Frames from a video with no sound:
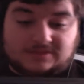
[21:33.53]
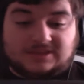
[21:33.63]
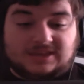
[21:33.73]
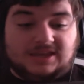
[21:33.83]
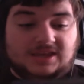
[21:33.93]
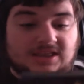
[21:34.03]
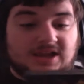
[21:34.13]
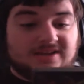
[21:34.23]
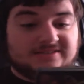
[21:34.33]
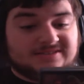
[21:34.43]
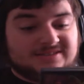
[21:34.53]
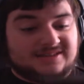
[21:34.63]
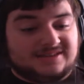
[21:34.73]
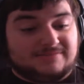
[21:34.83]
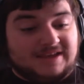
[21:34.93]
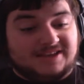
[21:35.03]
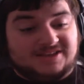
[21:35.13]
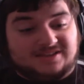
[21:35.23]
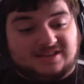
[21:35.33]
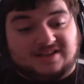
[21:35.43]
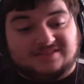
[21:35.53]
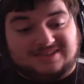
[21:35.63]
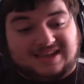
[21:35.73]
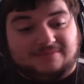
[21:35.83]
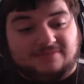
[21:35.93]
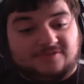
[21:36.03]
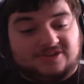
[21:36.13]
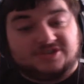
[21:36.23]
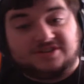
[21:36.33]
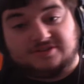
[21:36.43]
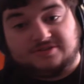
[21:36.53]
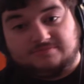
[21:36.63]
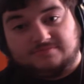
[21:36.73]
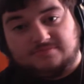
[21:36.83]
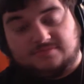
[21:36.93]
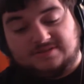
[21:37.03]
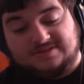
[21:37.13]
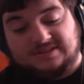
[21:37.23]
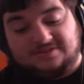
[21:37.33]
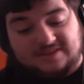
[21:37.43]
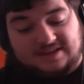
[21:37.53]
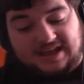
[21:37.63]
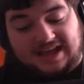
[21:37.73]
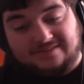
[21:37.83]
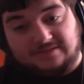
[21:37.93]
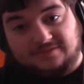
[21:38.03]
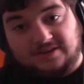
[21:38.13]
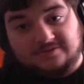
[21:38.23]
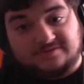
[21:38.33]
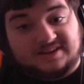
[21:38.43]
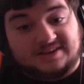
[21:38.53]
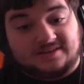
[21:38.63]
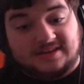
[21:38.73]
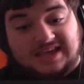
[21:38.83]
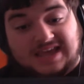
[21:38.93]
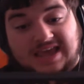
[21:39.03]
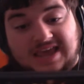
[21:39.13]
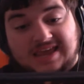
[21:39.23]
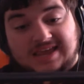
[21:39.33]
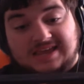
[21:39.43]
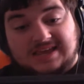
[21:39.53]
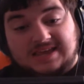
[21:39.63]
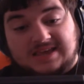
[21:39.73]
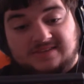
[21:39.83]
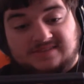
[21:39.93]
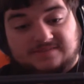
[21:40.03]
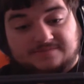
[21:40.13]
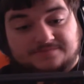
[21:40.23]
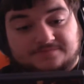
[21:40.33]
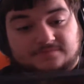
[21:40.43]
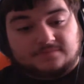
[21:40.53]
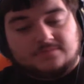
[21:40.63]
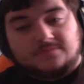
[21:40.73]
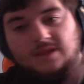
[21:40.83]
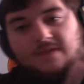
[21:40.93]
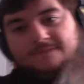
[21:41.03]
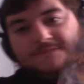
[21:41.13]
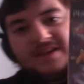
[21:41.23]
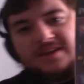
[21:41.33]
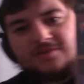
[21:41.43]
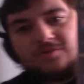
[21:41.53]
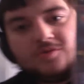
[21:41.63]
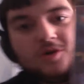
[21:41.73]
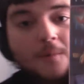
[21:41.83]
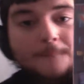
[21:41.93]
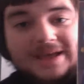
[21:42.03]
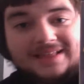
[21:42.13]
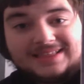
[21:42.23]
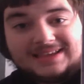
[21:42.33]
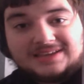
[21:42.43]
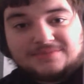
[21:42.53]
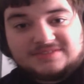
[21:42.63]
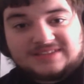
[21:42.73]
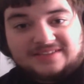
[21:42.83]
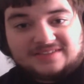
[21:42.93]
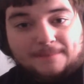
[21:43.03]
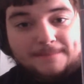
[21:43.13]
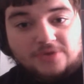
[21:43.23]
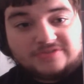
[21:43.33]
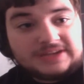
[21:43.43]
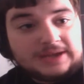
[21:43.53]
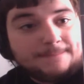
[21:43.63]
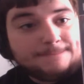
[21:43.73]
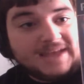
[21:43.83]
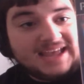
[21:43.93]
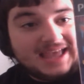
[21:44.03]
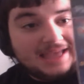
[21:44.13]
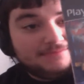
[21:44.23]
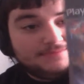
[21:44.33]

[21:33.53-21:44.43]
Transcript: The last game before I show you the stuff here and the final thing is Vehicle Combat League presents Motor Mayhem.